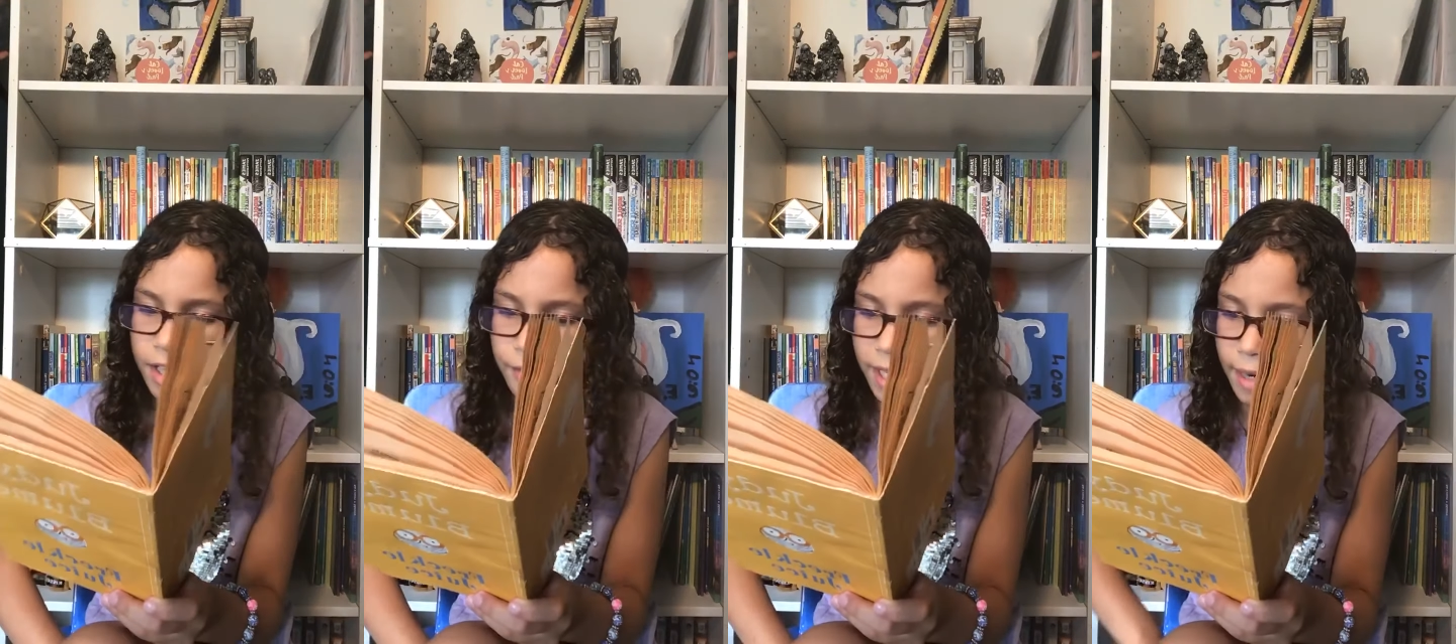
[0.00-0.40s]

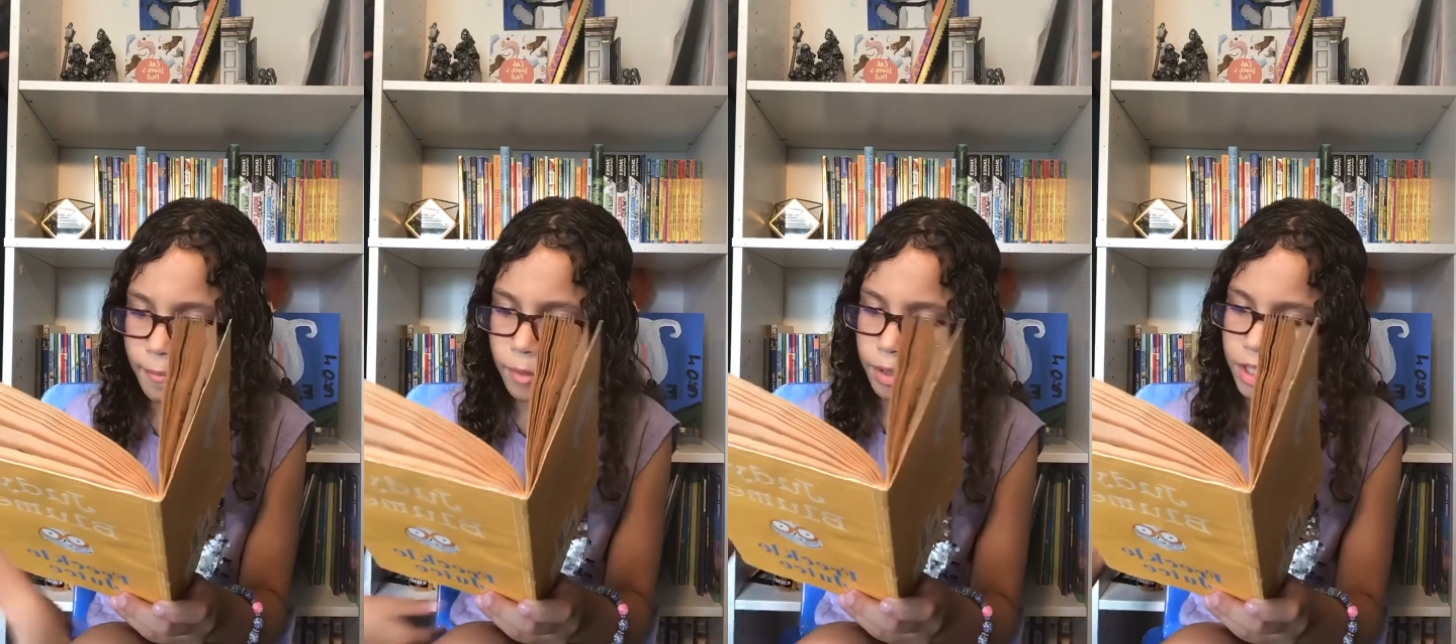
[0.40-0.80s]
He
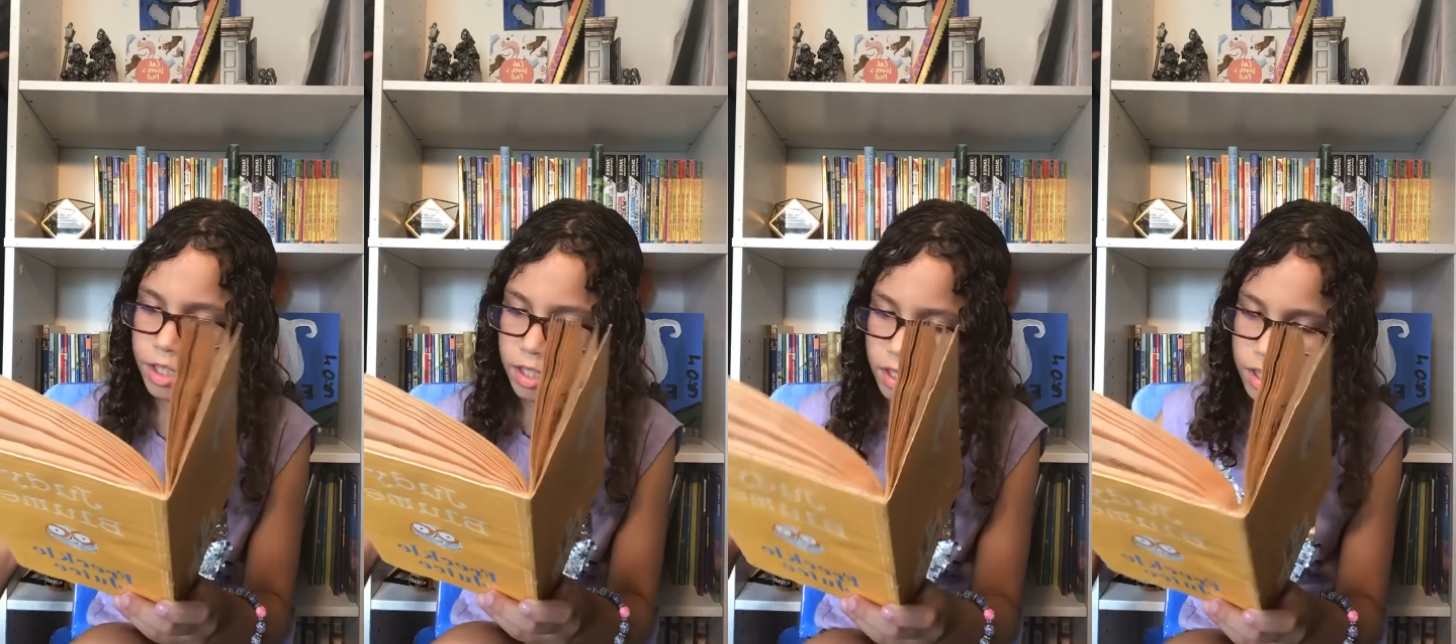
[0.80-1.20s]

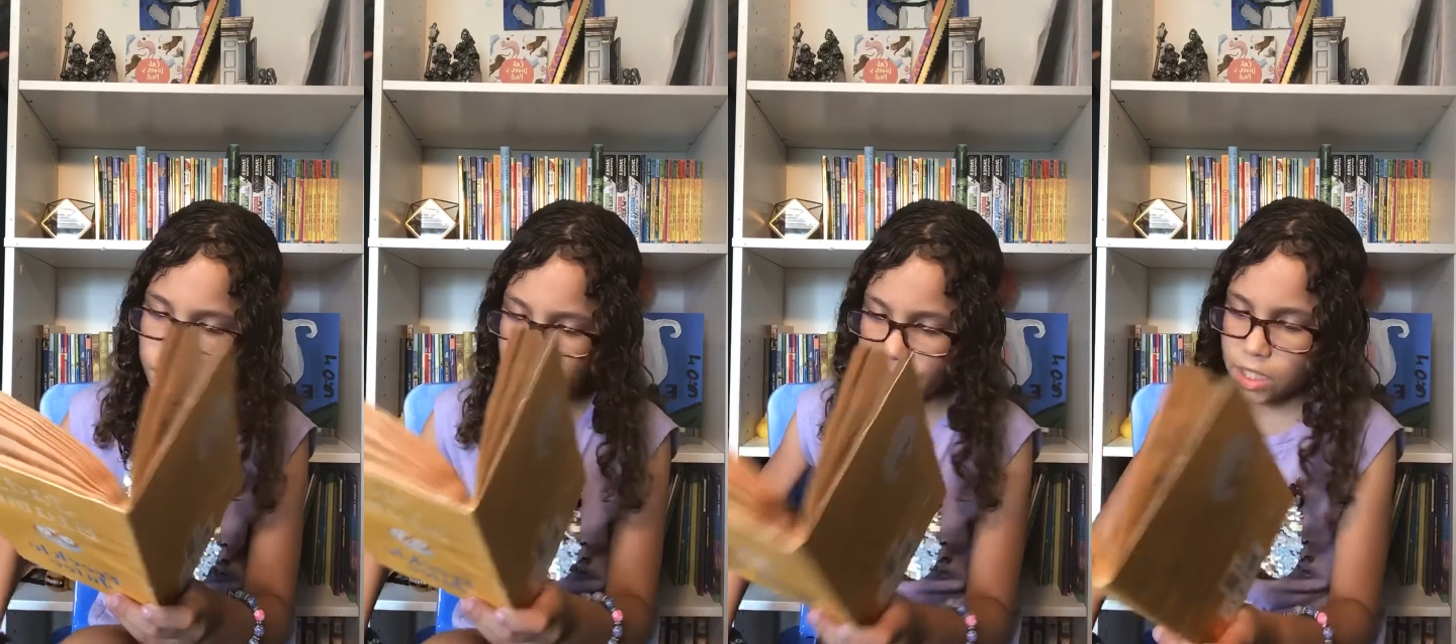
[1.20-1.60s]
remembered
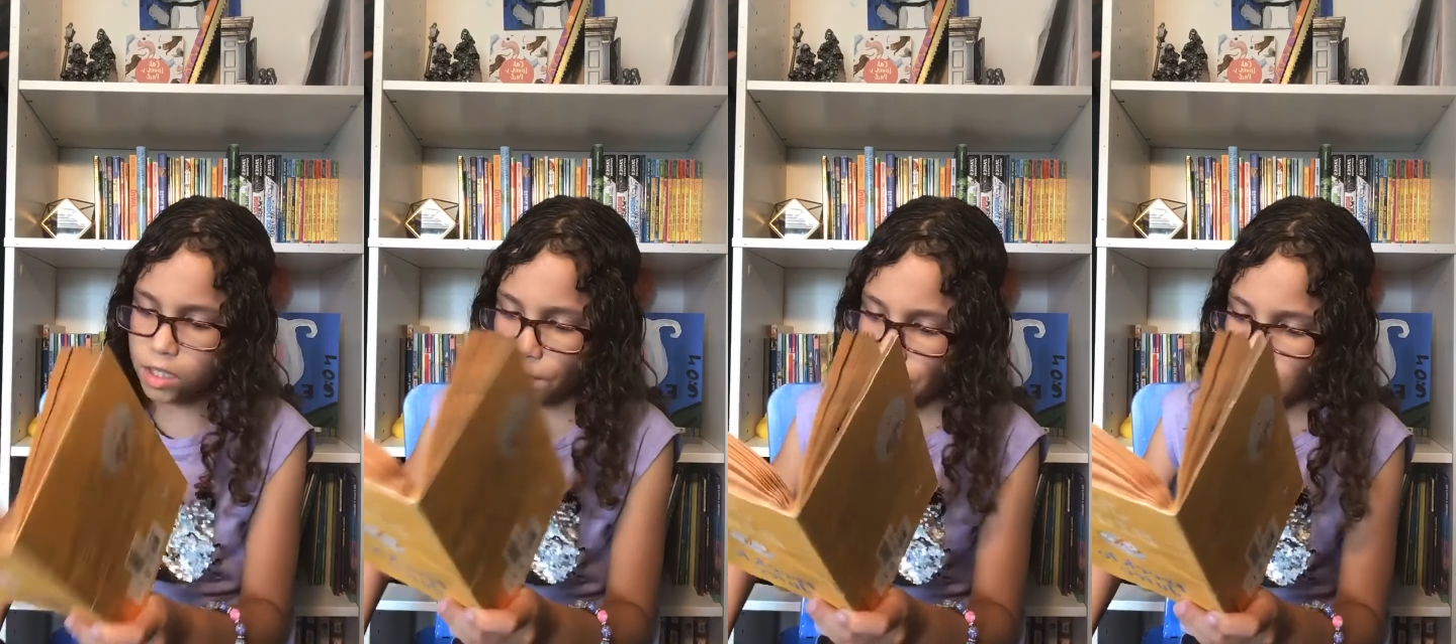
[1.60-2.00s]
the secret
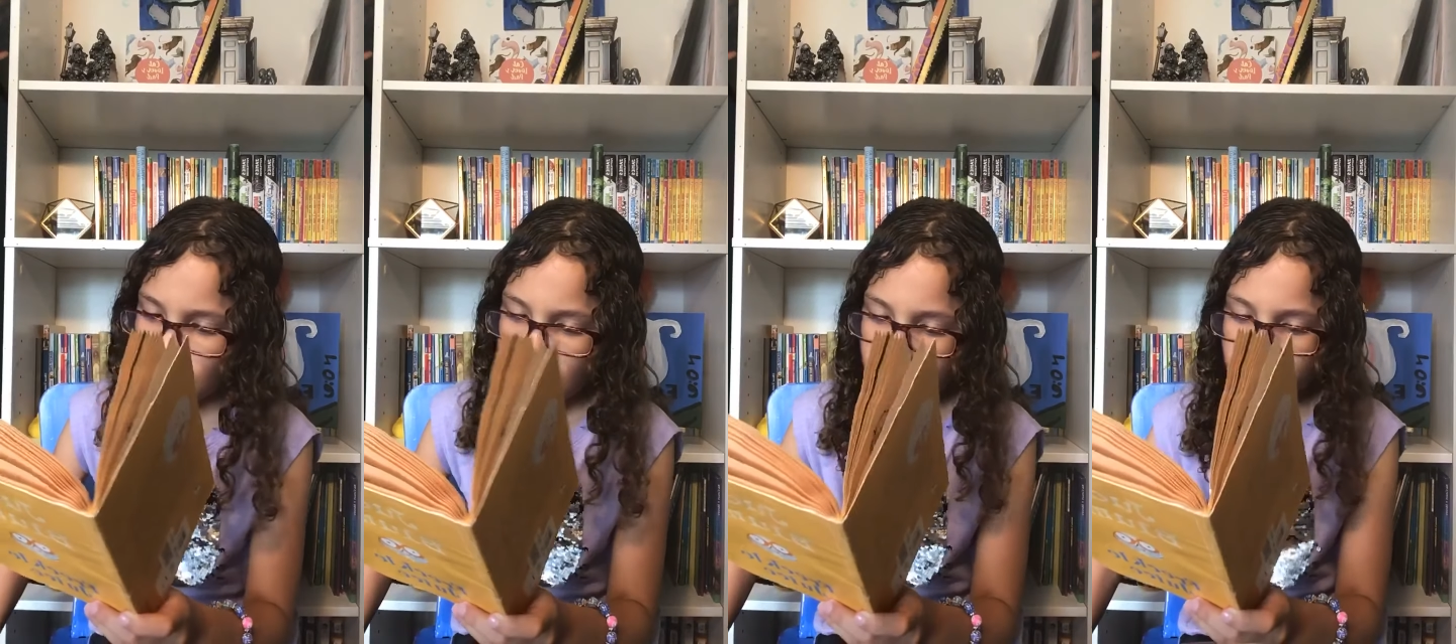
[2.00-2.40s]

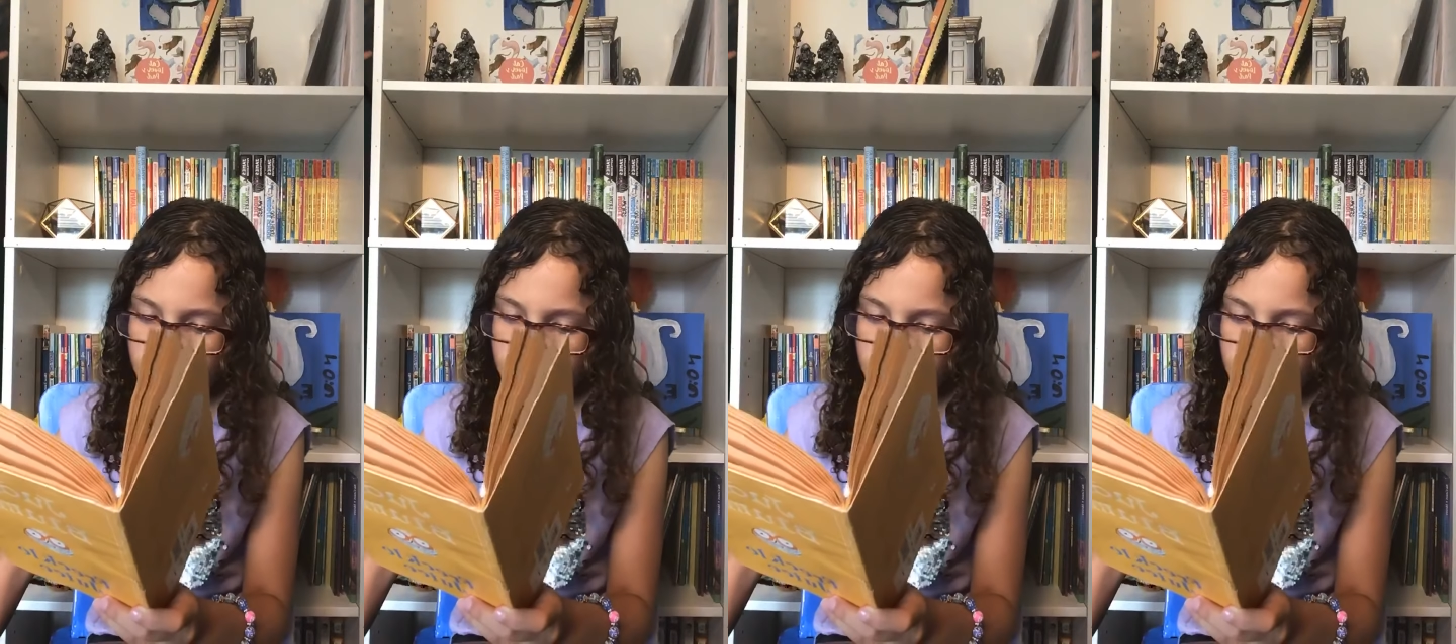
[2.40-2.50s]
recipe